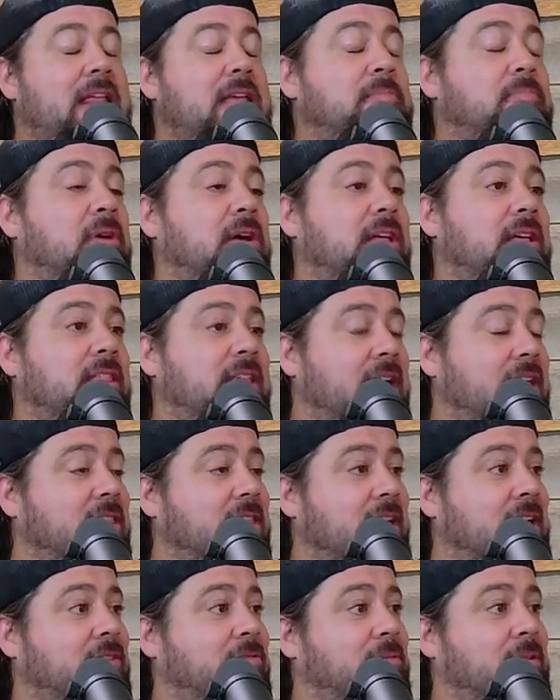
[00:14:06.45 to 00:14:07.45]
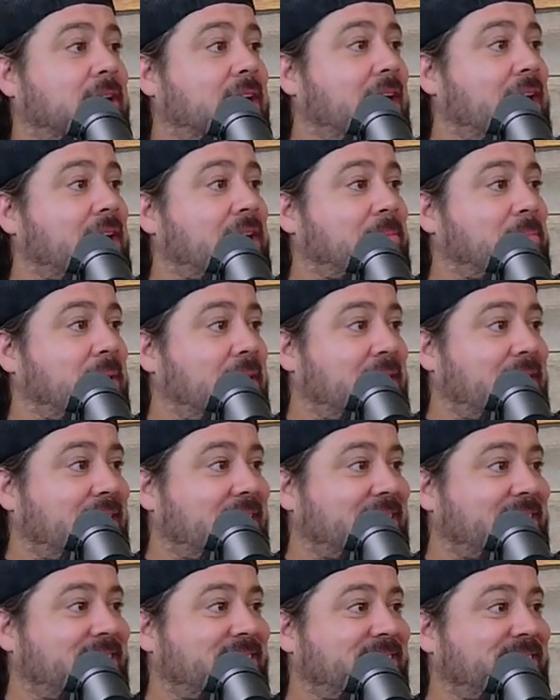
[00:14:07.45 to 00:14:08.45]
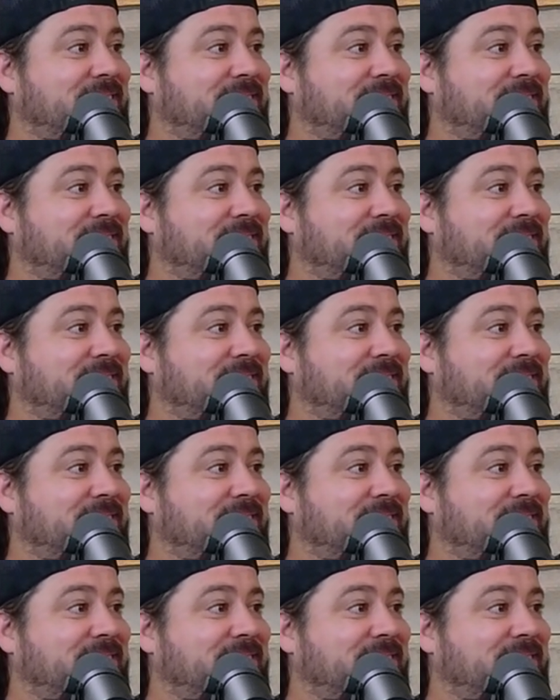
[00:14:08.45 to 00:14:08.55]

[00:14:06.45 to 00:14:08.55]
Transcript: anybody that's had sex with a condom on.